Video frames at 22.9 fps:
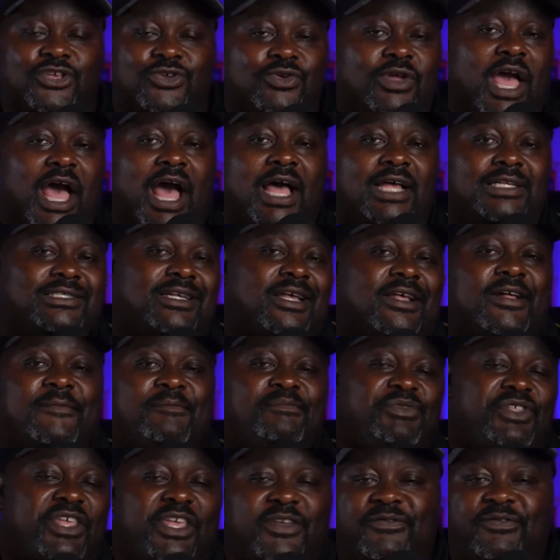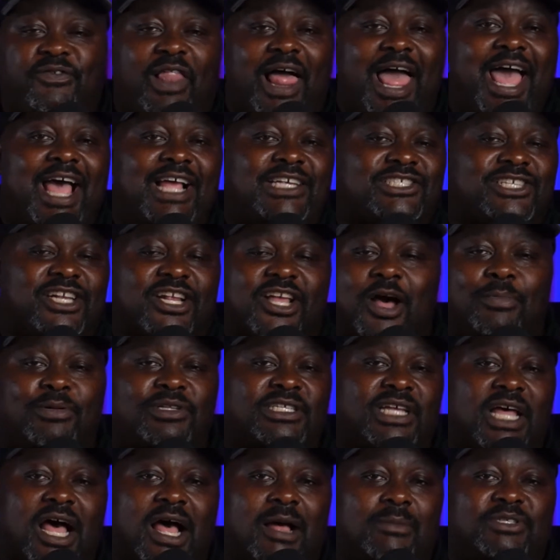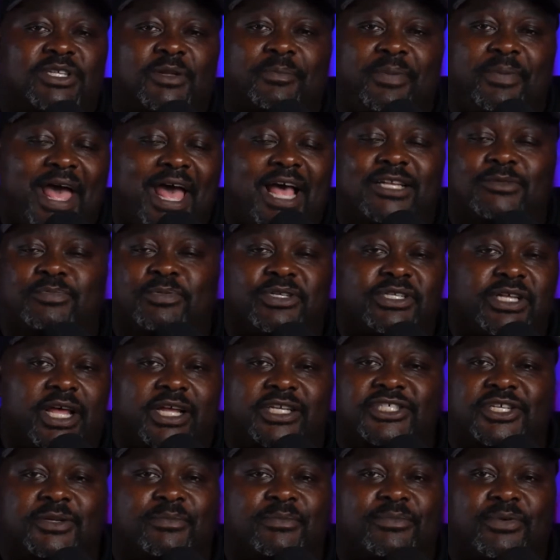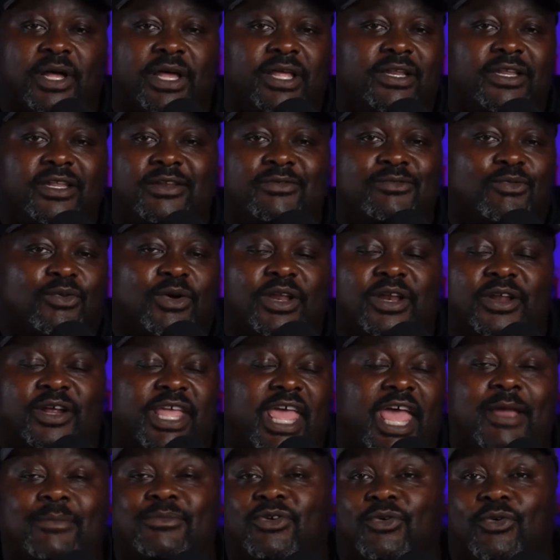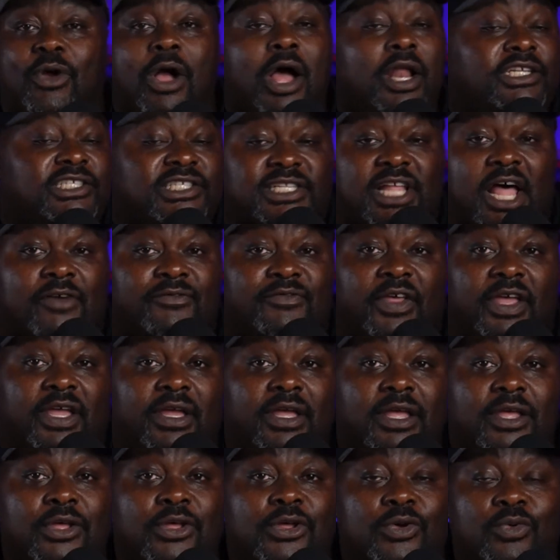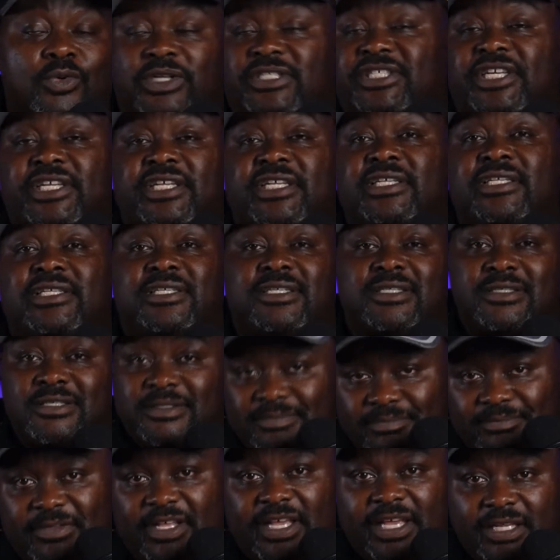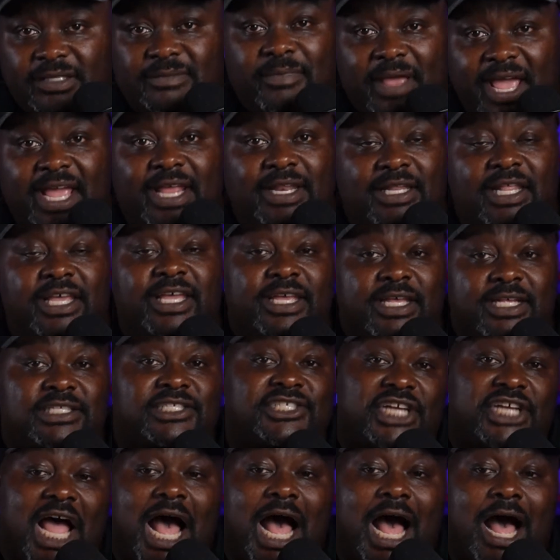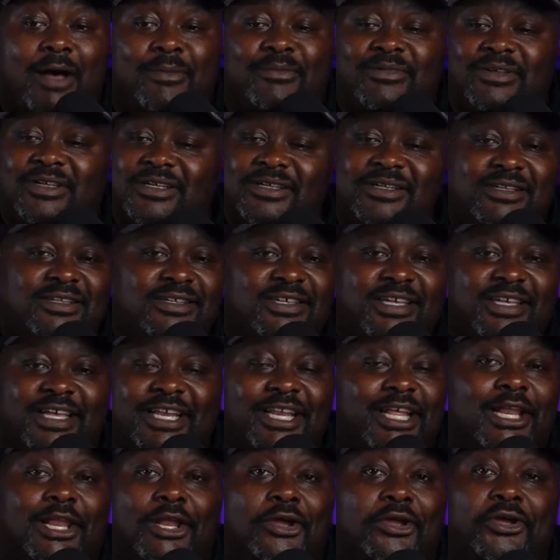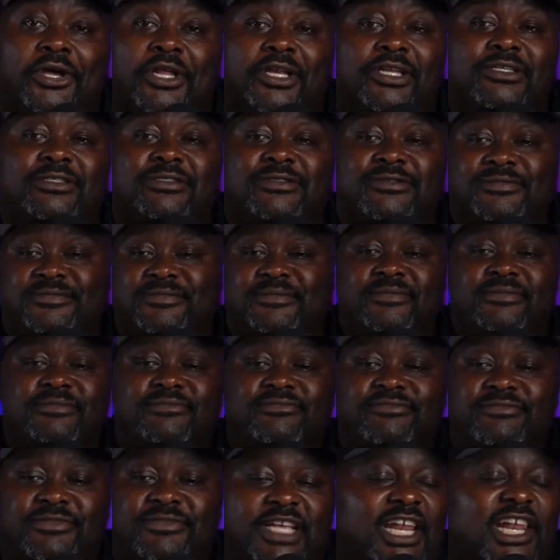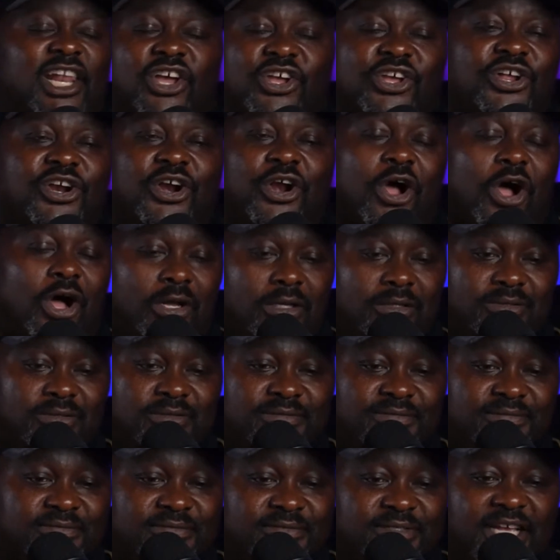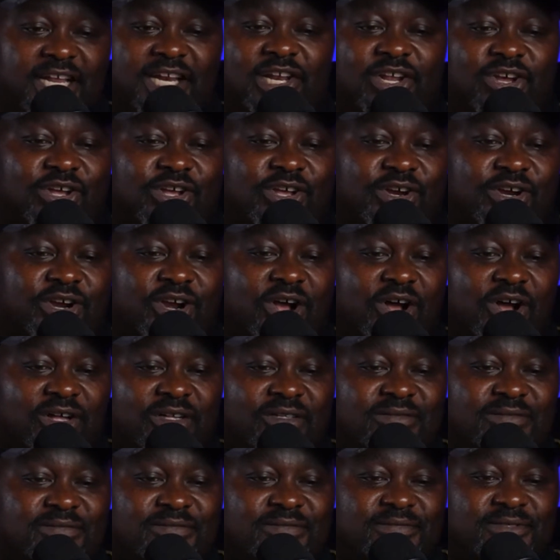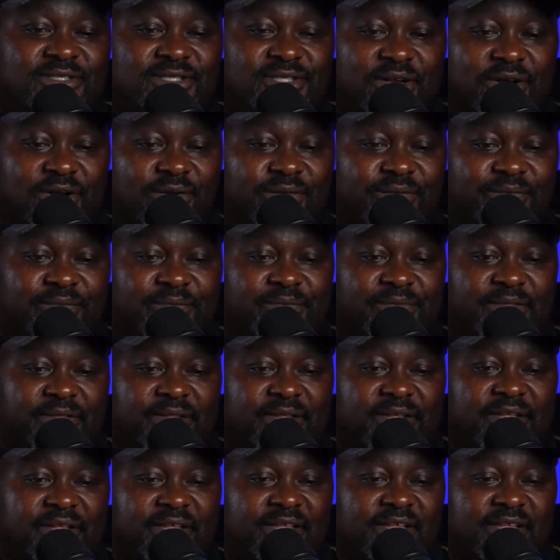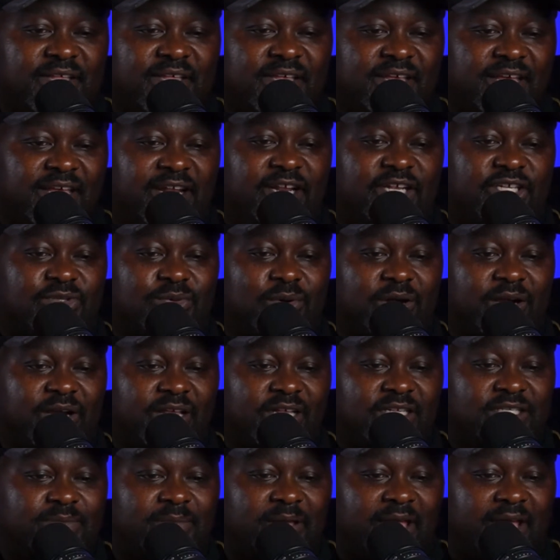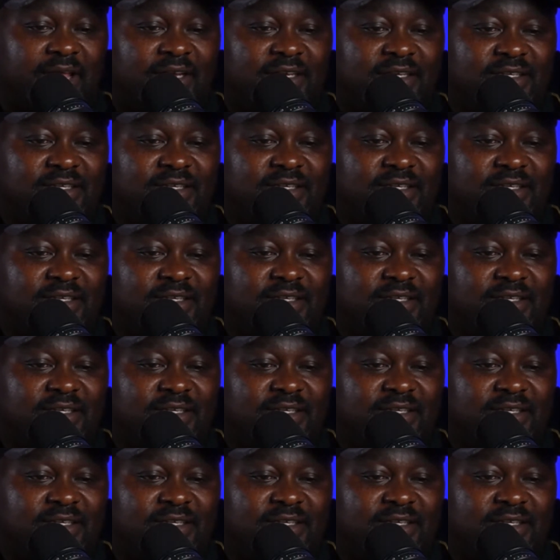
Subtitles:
guys. He flashed a couple times in pass protection, but when it came to run stuffing, which is mainly his job, it didn't look good. Didn't look good at all. Didn't look good at all. So it is what it is, man.